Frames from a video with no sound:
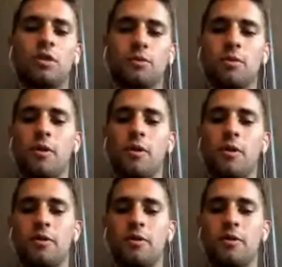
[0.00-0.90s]
multiple
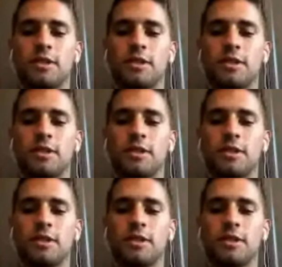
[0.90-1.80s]
components to
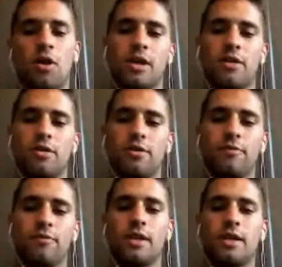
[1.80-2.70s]
all come together
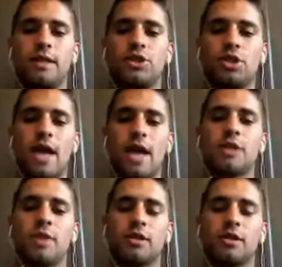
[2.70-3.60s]
to fit each
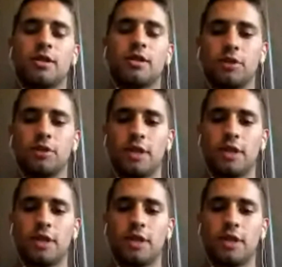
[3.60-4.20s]
aspect of your